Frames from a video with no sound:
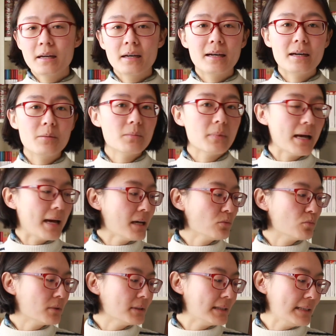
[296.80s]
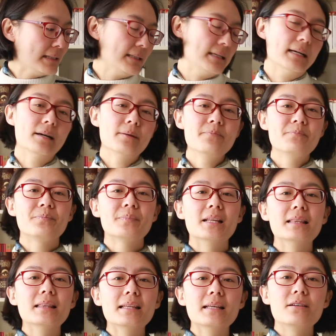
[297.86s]
Edward Lear
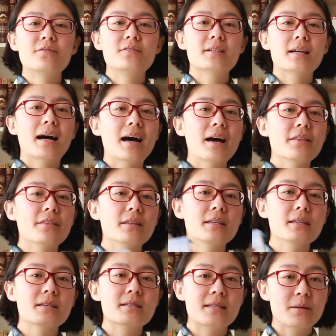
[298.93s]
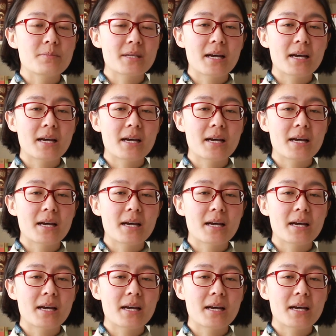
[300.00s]
lived at the same